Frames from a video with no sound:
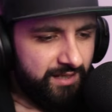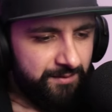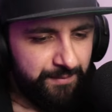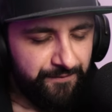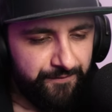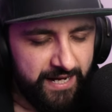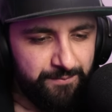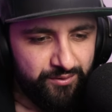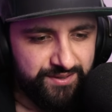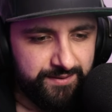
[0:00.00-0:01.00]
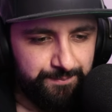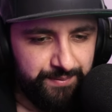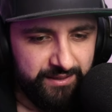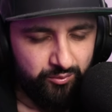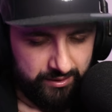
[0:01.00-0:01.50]
But Fable's the
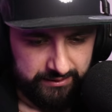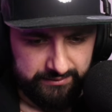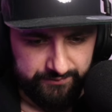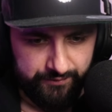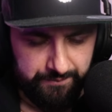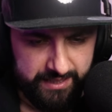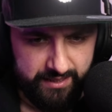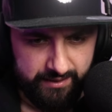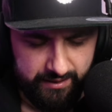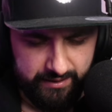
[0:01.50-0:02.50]
big one for me.